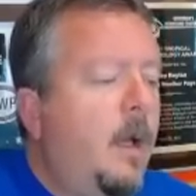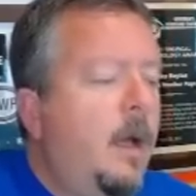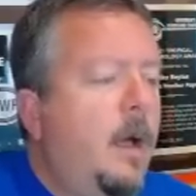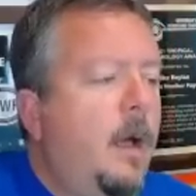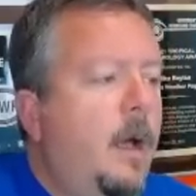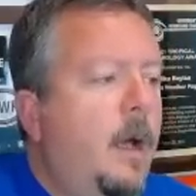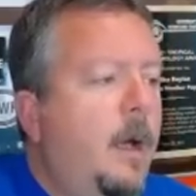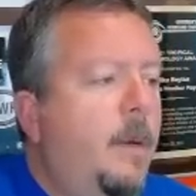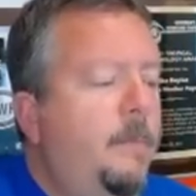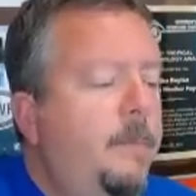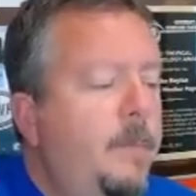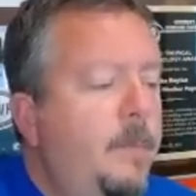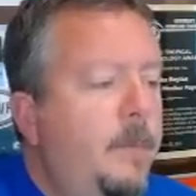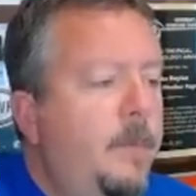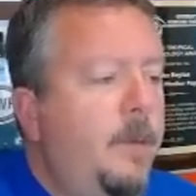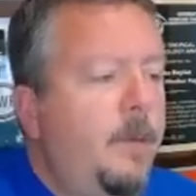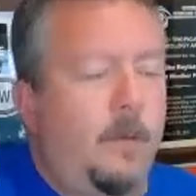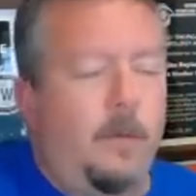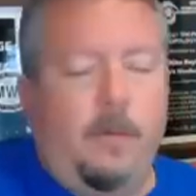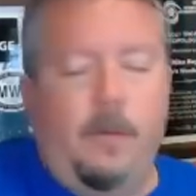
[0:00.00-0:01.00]

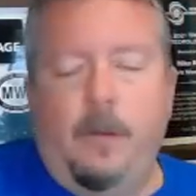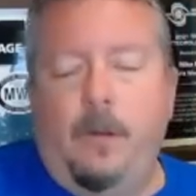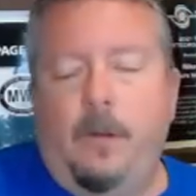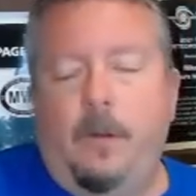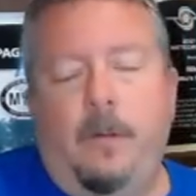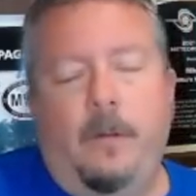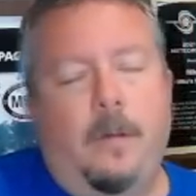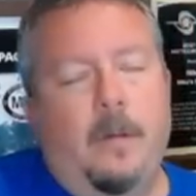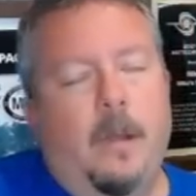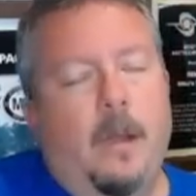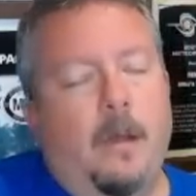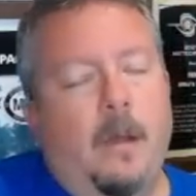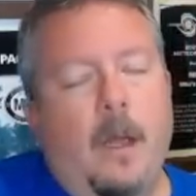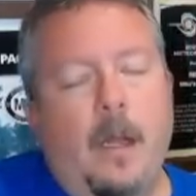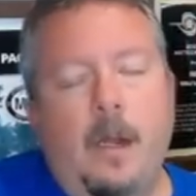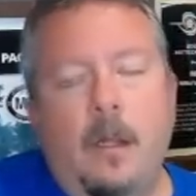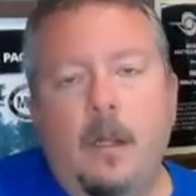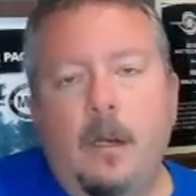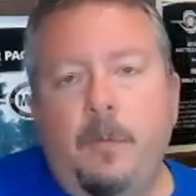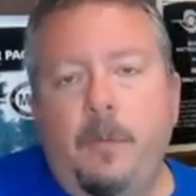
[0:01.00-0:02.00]
They're
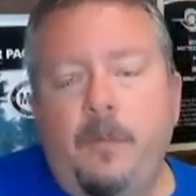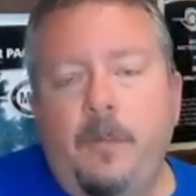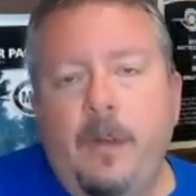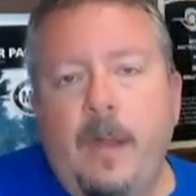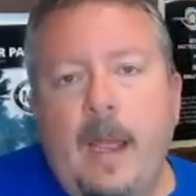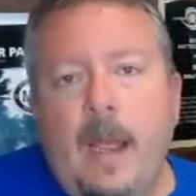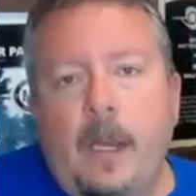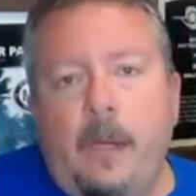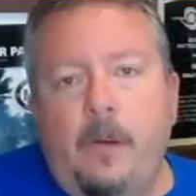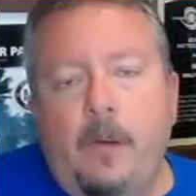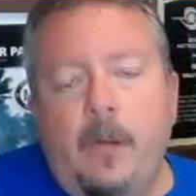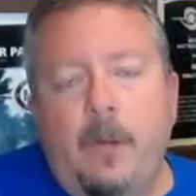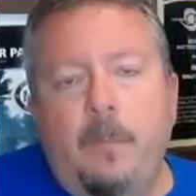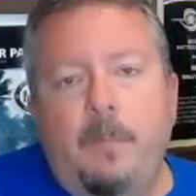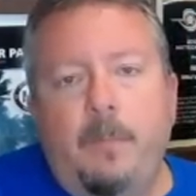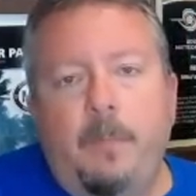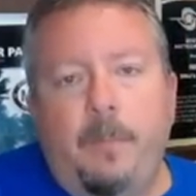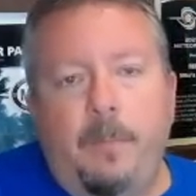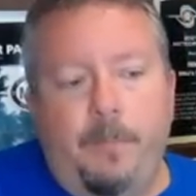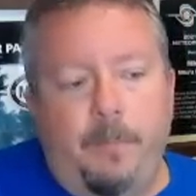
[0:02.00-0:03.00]
not 100%
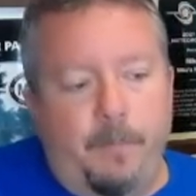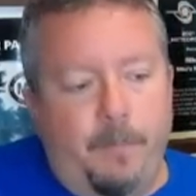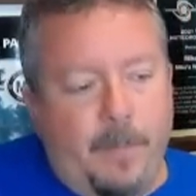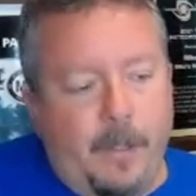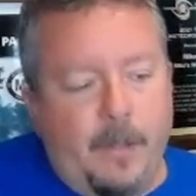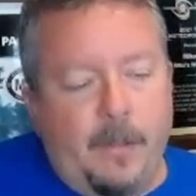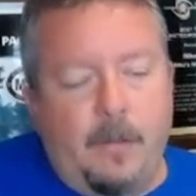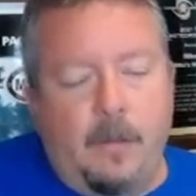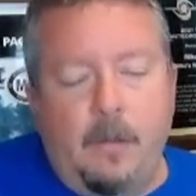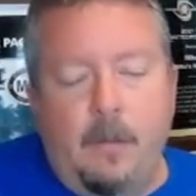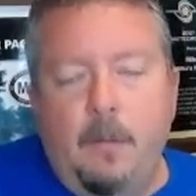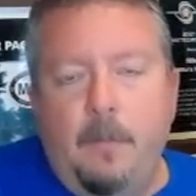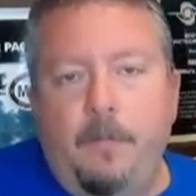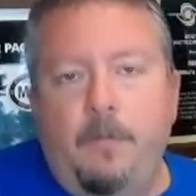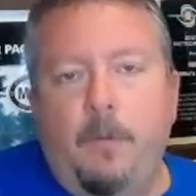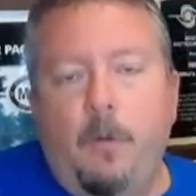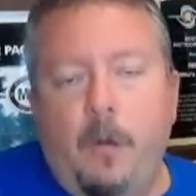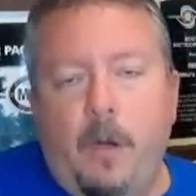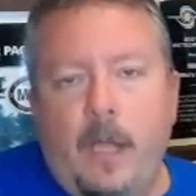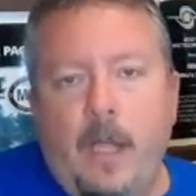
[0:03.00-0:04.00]
accurate, but the
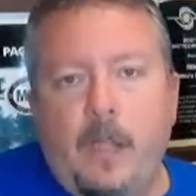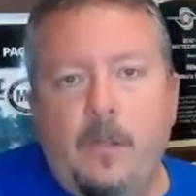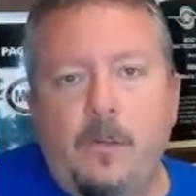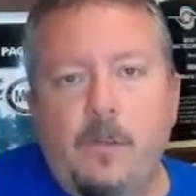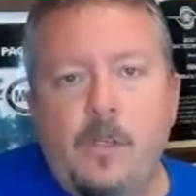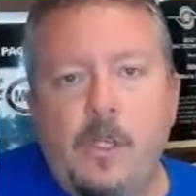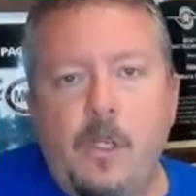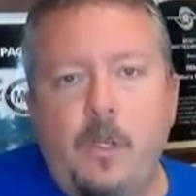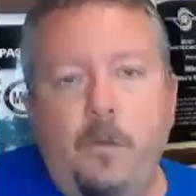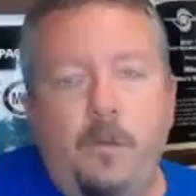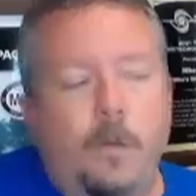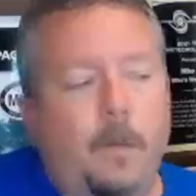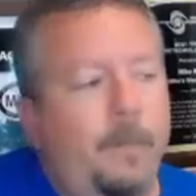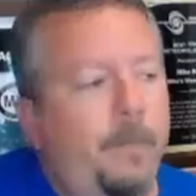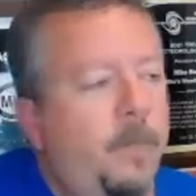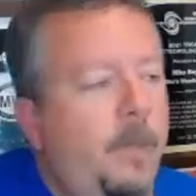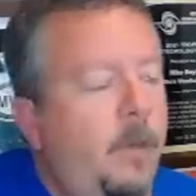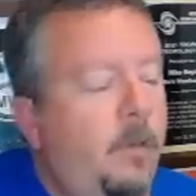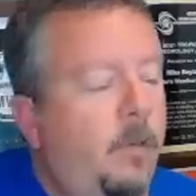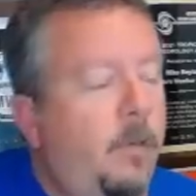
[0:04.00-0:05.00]
forecasters use
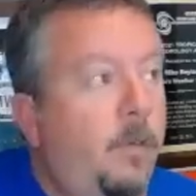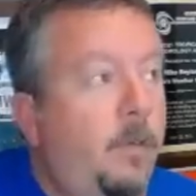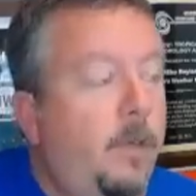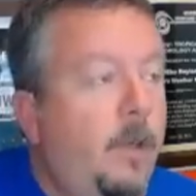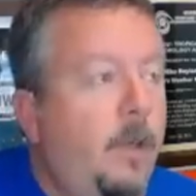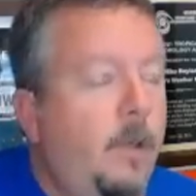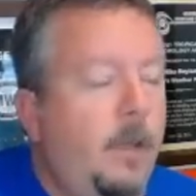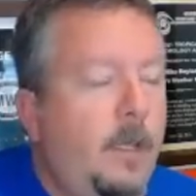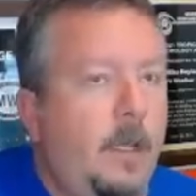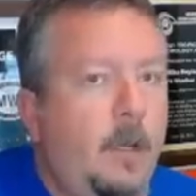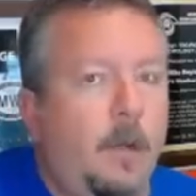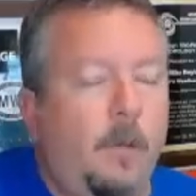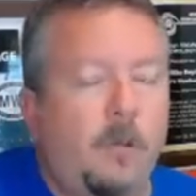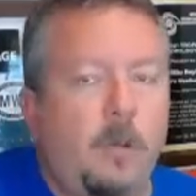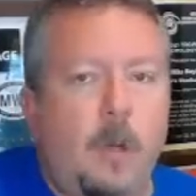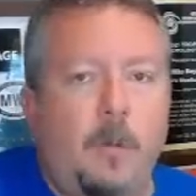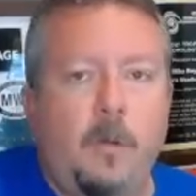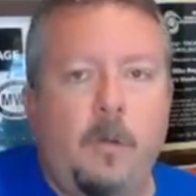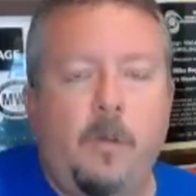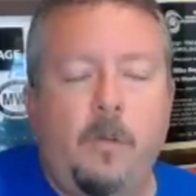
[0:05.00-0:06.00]
them. This is, again, off
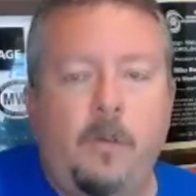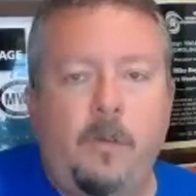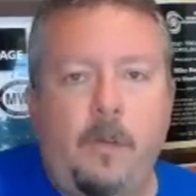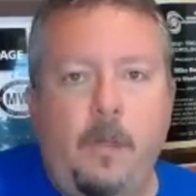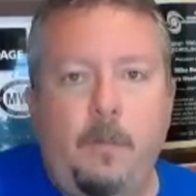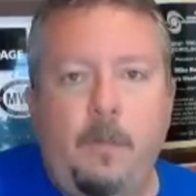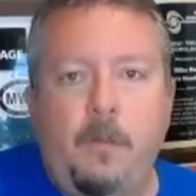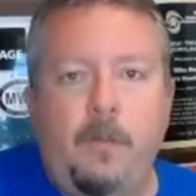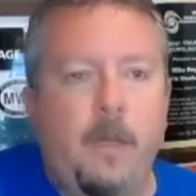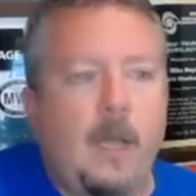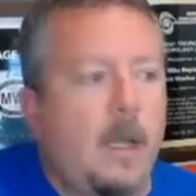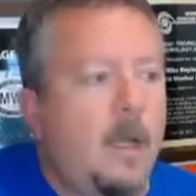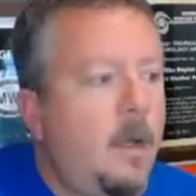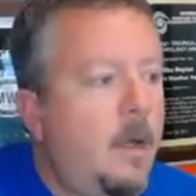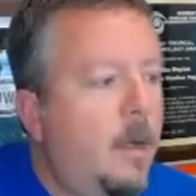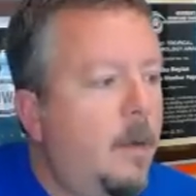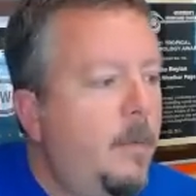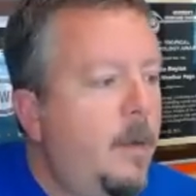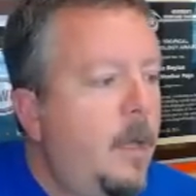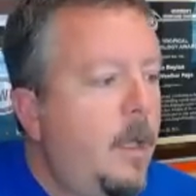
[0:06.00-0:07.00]

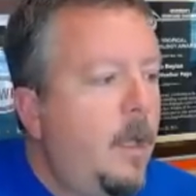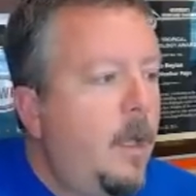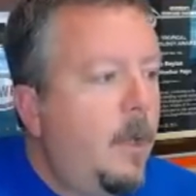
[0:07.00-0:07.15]
tropicaltidbits.com.